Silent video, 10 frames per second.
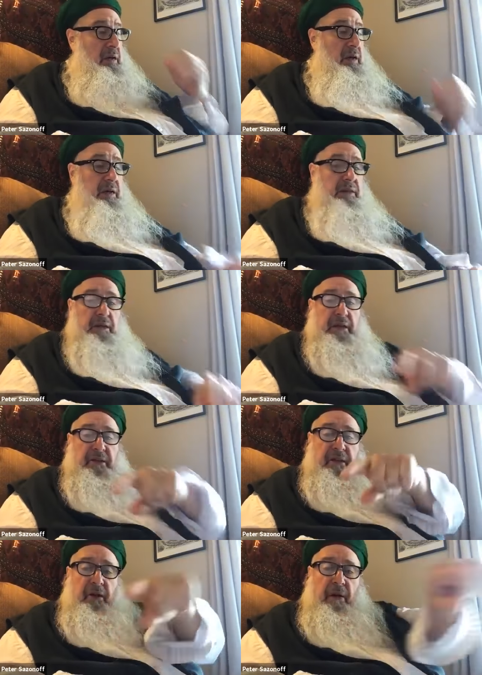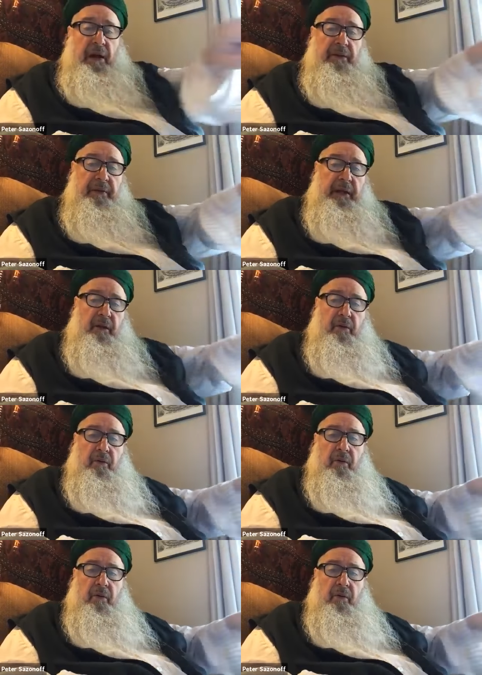And then they sit around that
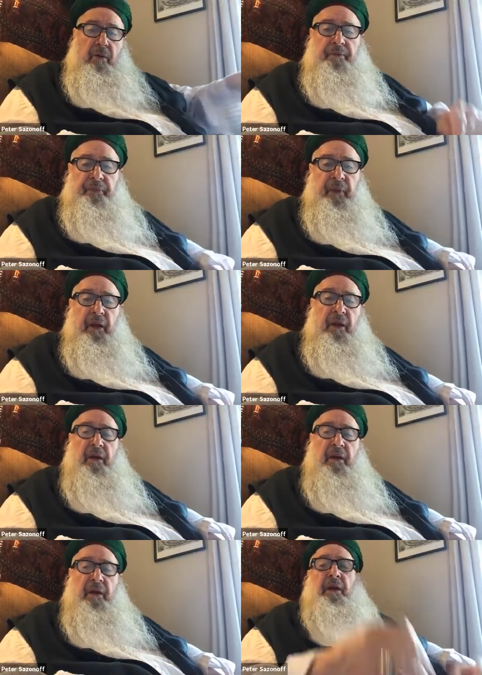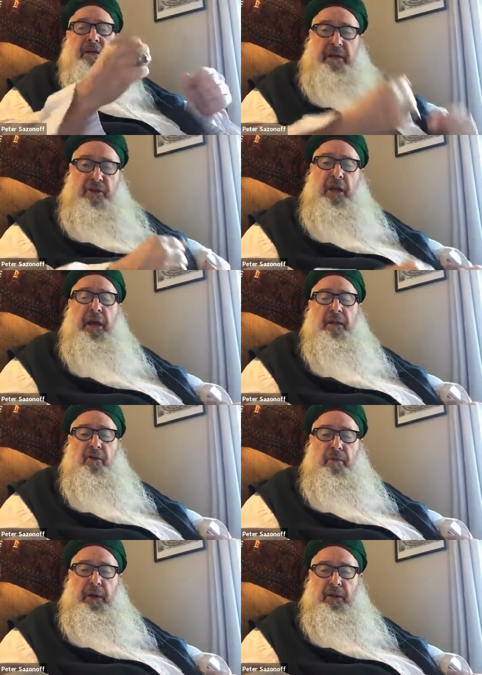canoe and they chant
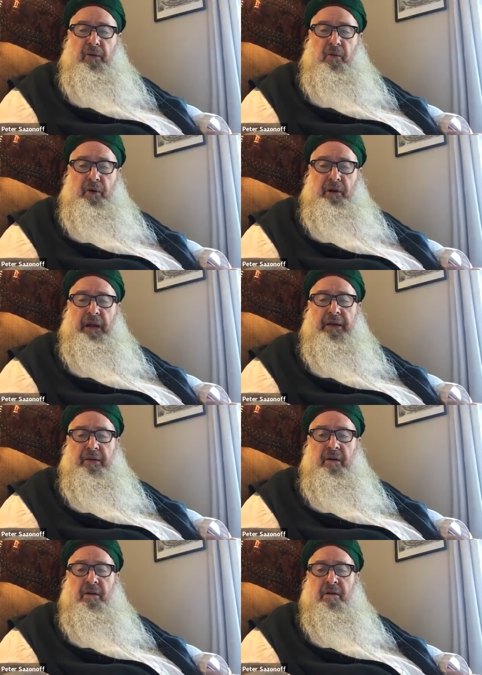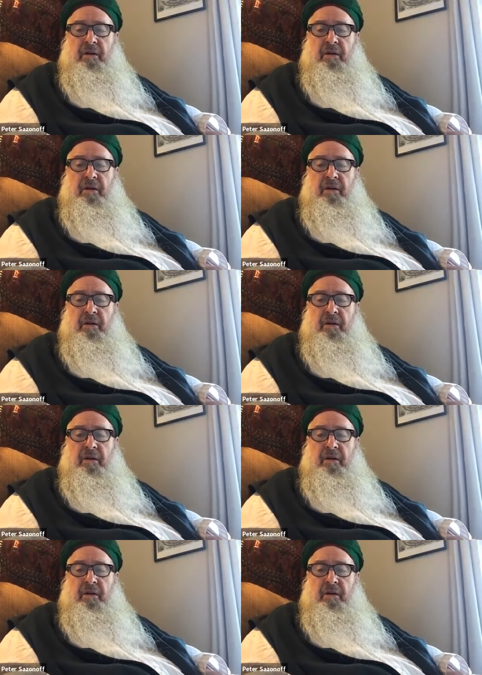to make the work lighter.